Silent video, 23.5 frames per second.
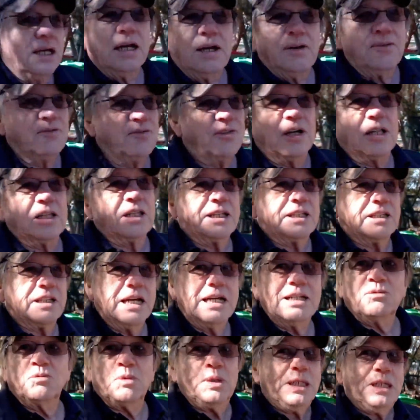failing
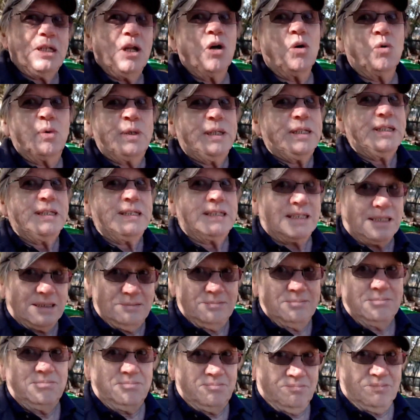that, we know where there's
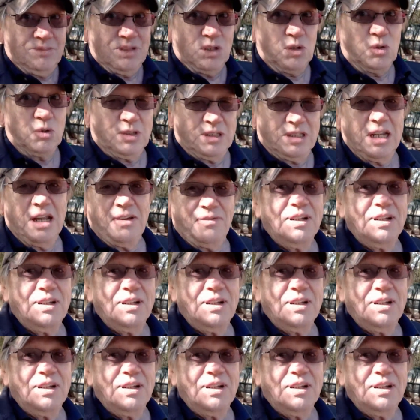some good stuff